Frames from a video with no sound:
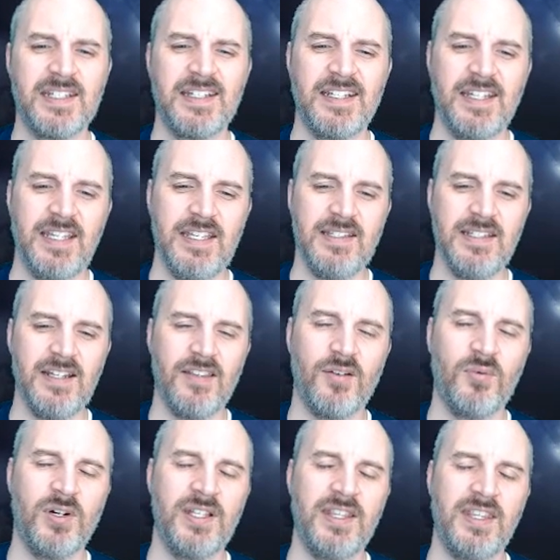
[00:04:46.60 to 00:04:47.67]
is another
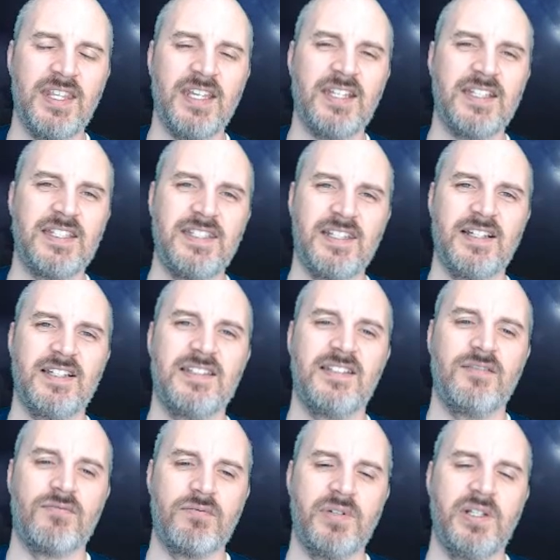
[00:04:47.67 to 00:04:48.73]
one that
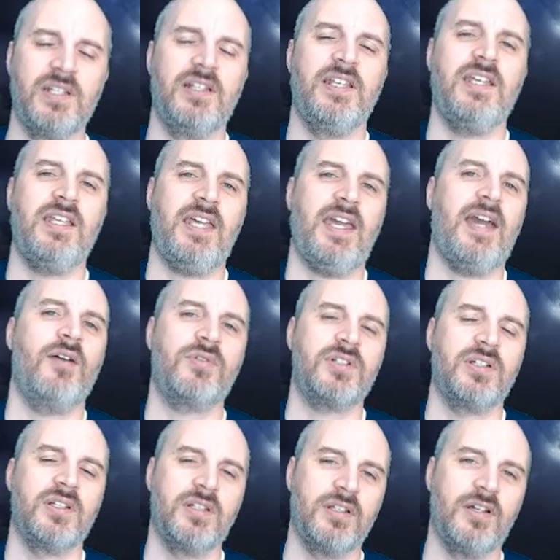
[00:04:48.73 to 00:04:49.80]
doesn't really count
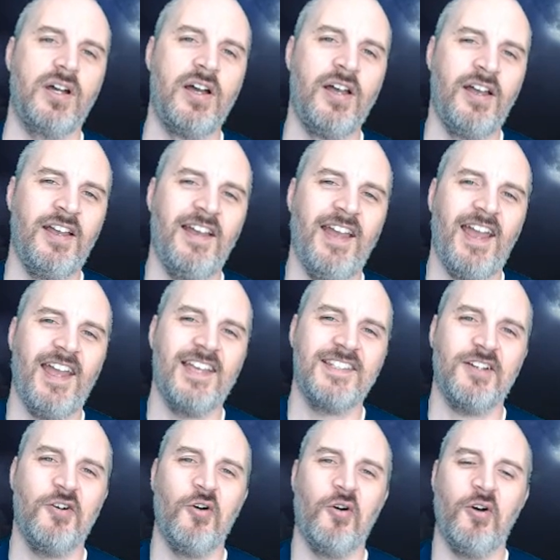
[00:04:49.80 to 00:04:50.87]
as
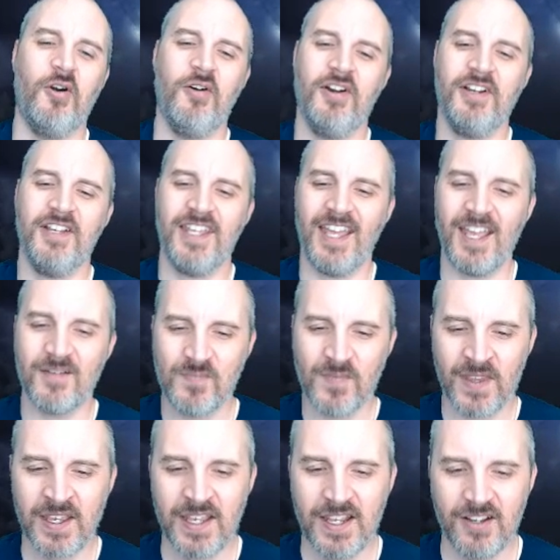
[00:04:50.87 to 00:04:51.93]
a horror game.
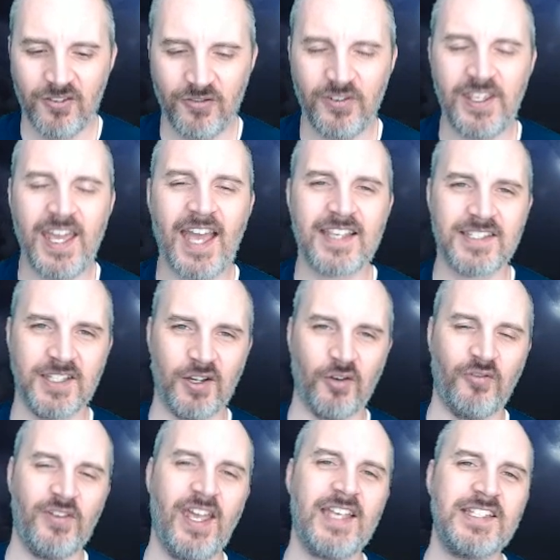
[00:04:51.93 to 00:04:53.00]
Fiasco.
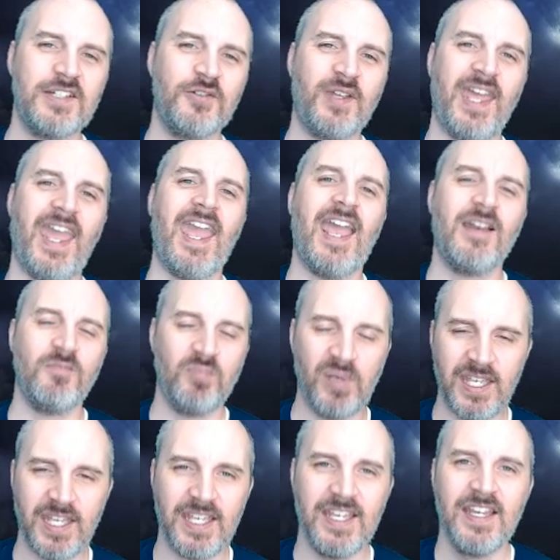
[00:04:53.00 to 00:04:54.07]
Fiasco can
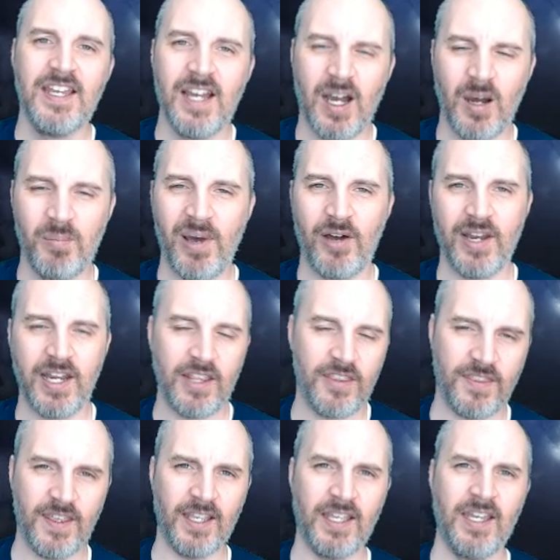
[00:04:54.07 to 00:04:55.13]
be about
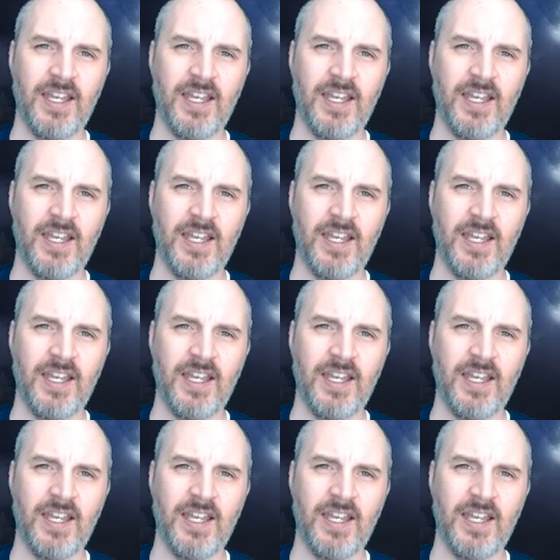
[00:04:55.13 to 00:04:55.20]
anything.